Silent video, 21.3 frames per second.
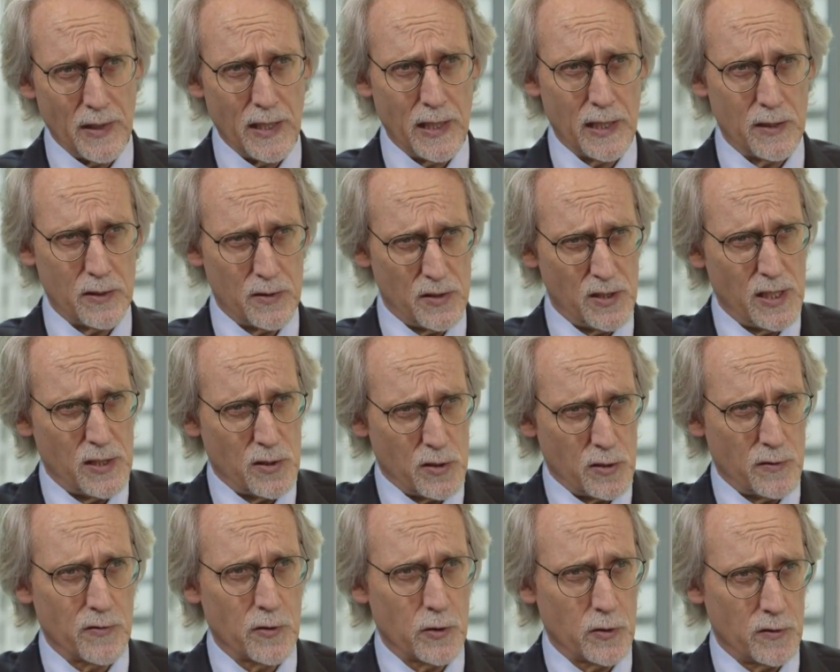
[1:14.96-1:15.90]
and a sense
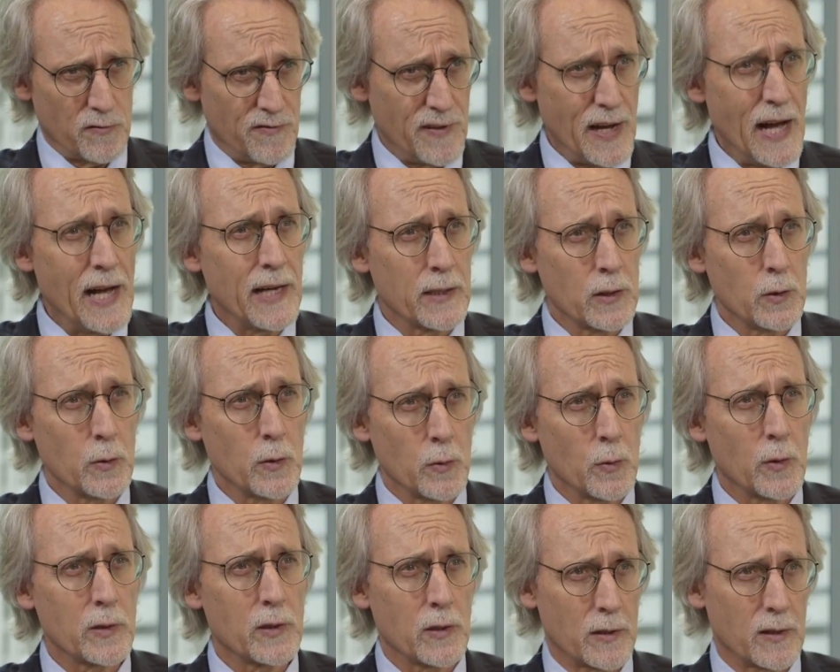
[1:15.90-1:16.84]
of real value in
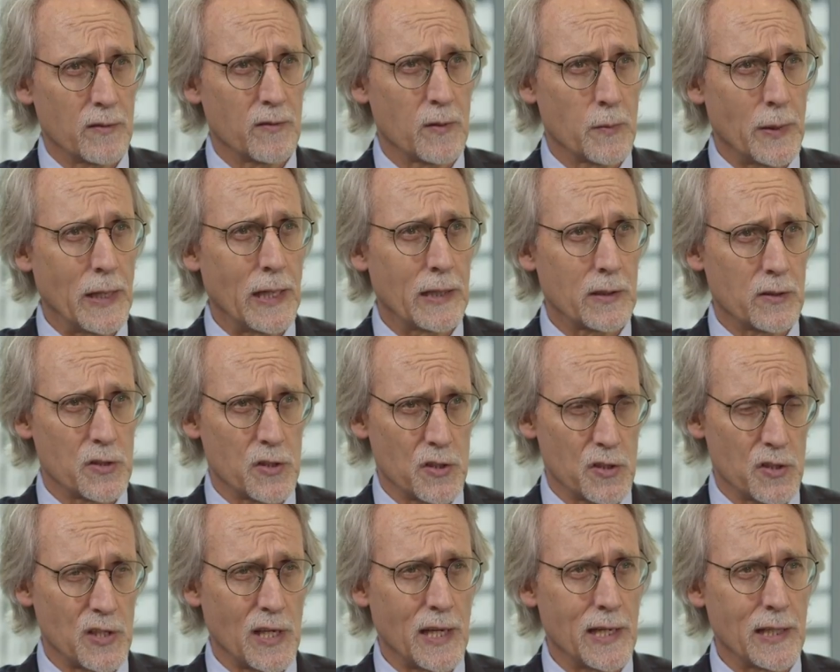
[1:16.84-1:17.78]
what they're giving back to
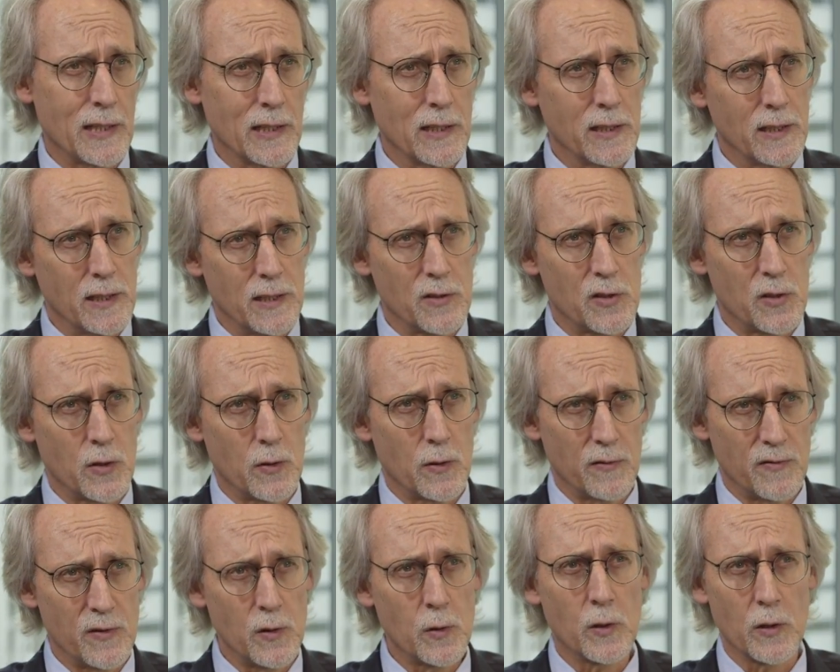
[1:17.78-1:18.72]
society. And so
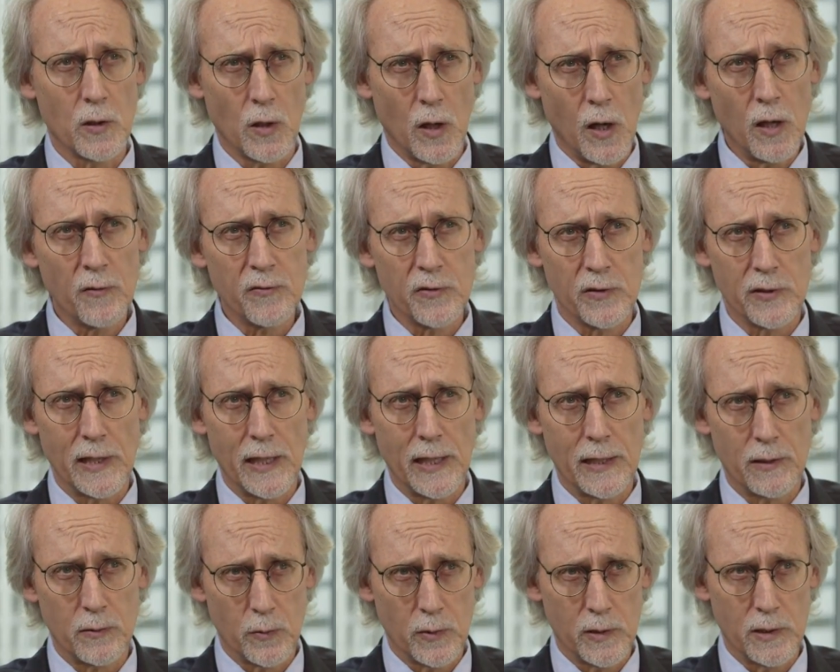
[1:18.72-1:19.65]
if you can offer
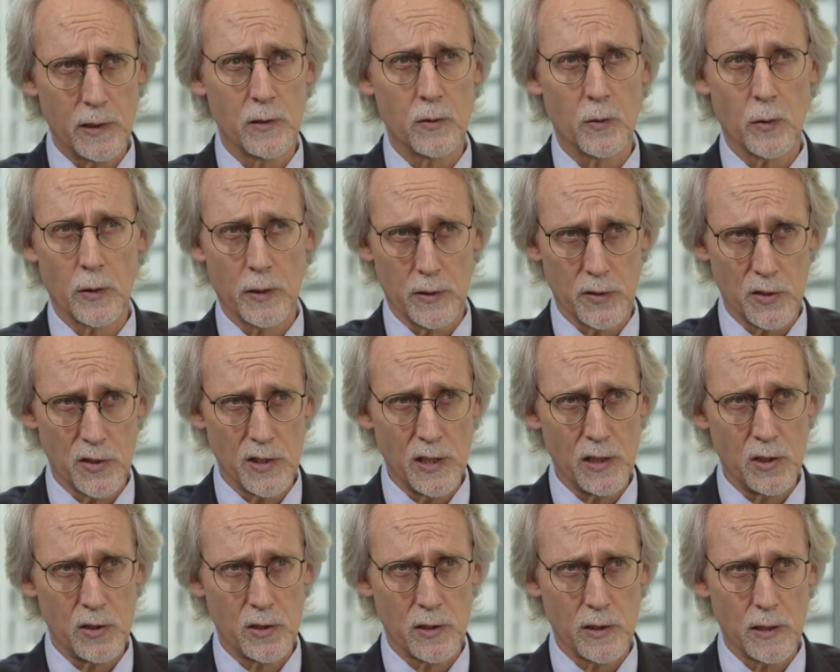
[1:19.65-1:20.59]
that within your
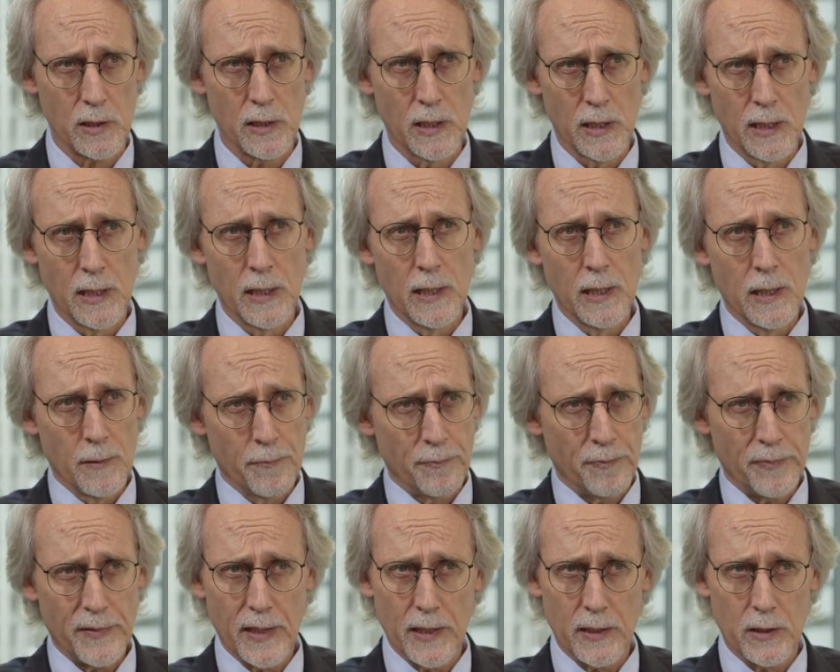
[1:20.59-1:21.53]
organization,
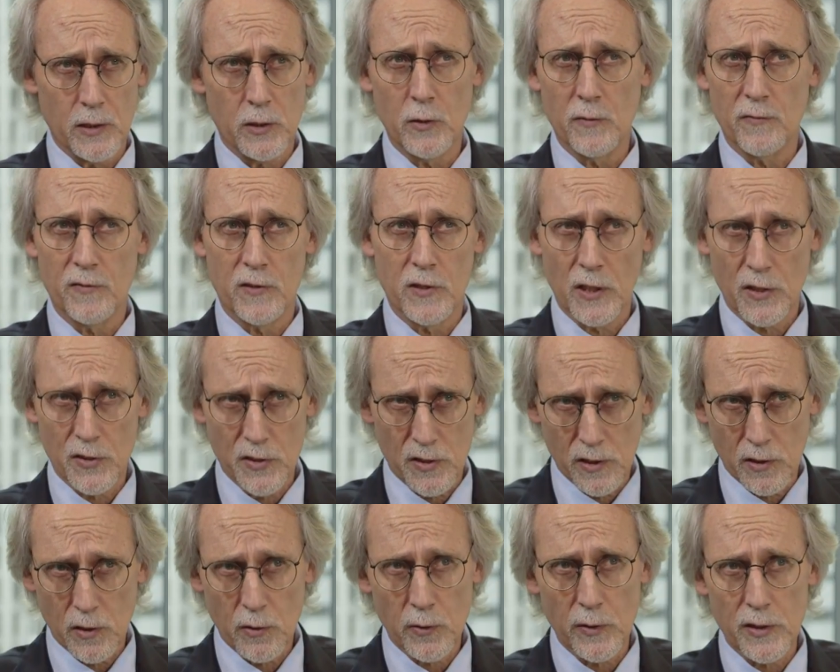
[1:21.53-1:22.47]
then you've just
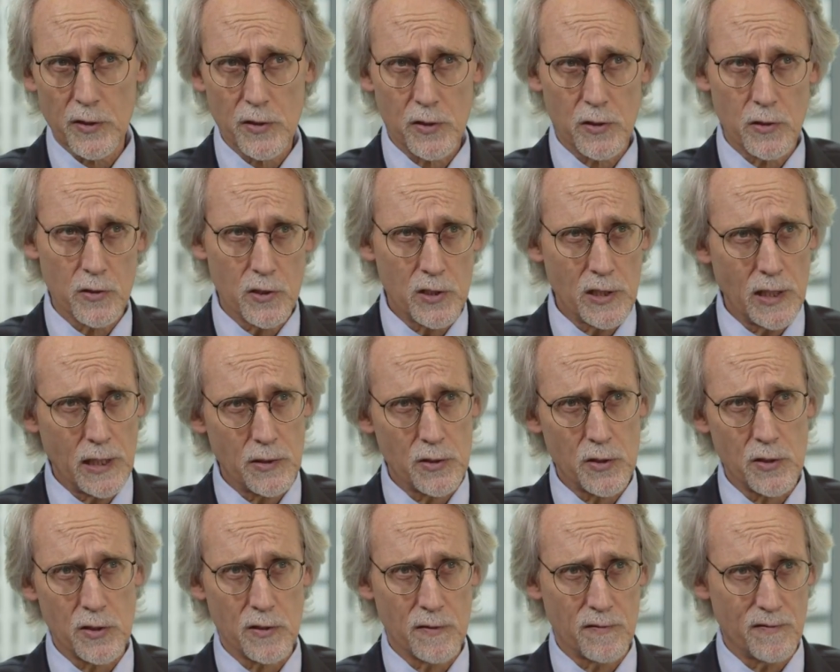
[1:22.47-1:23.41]
increased your
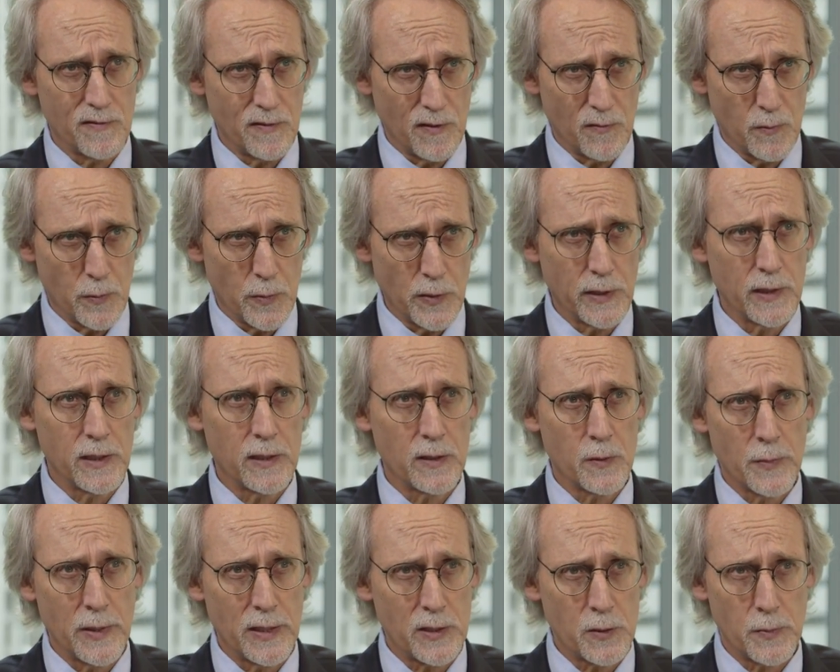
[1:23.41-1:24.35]
chances of, of bringing
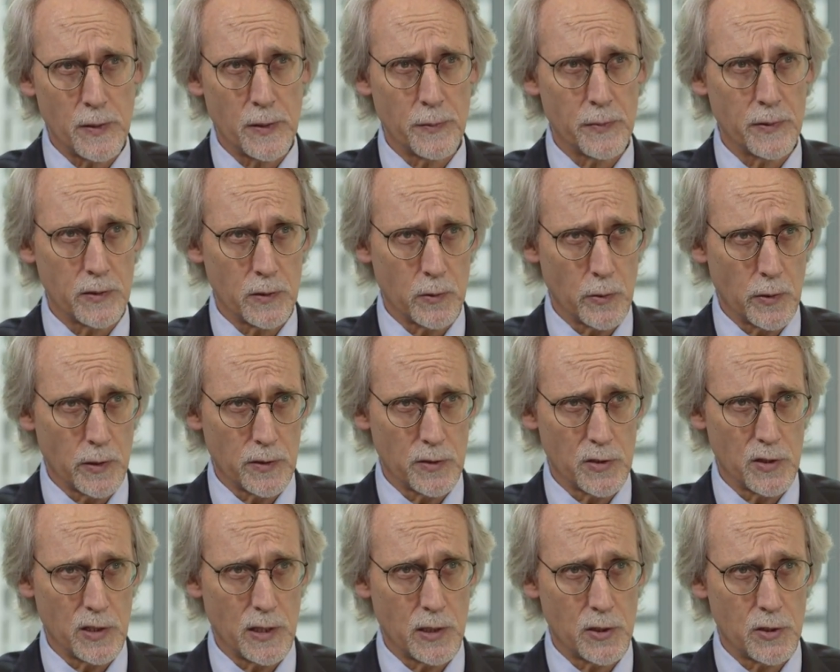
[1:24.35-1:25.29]
the best people in your
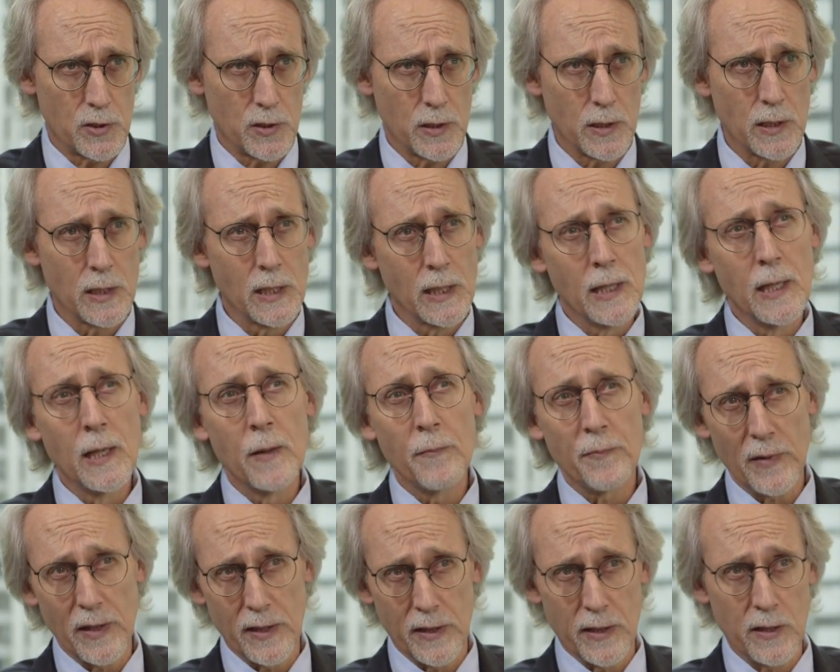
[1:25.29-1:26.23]
organization
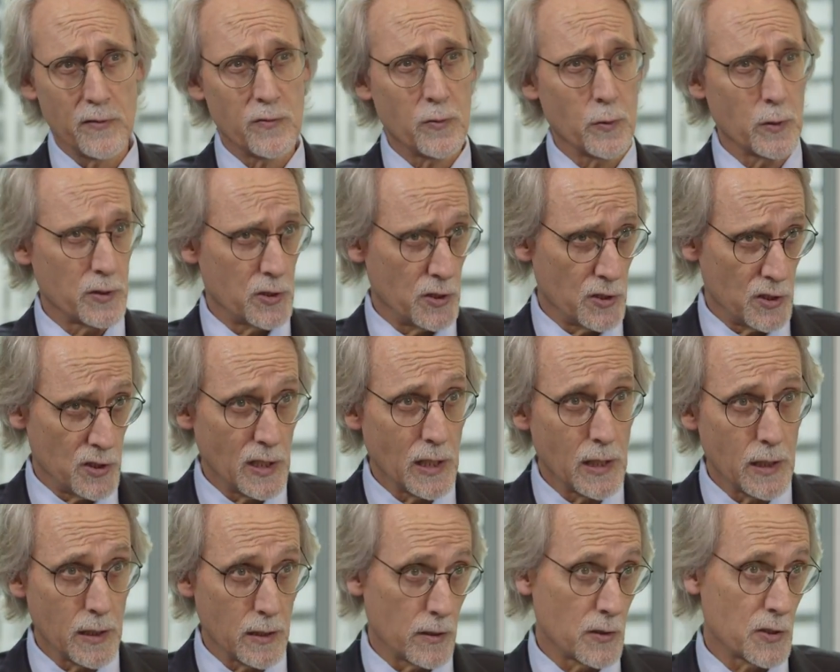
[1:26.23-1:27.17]
and therefore
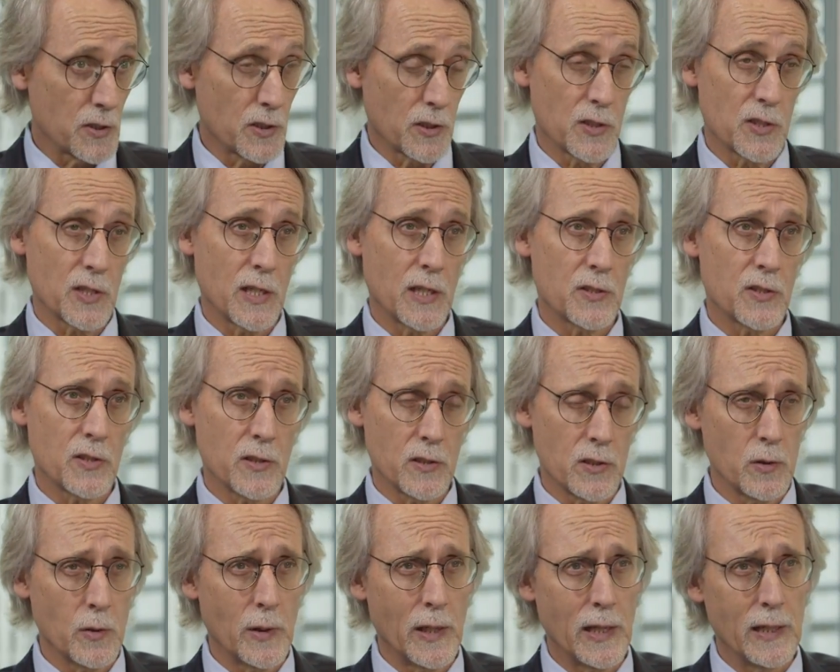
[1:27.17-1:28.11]
sustaining the success
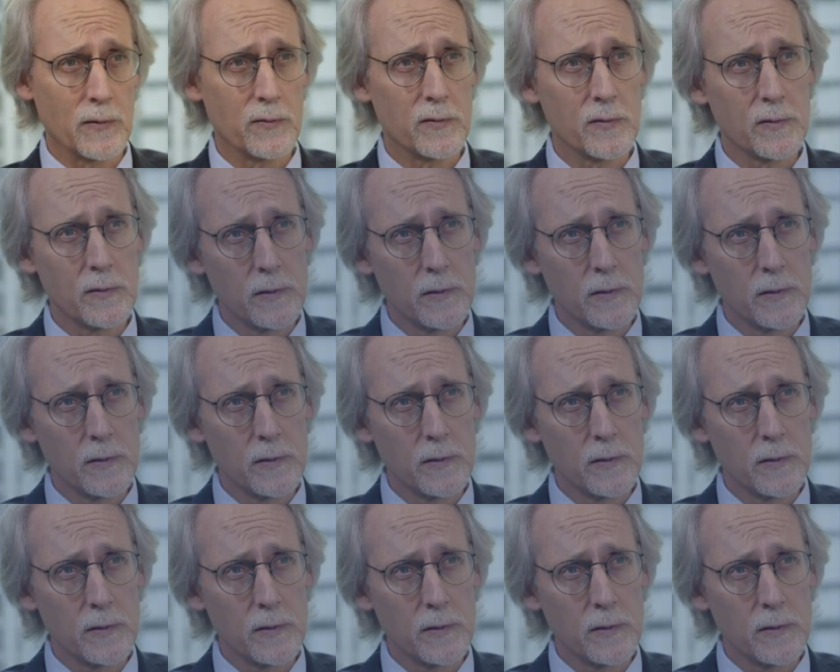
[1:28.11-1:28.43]
that you have.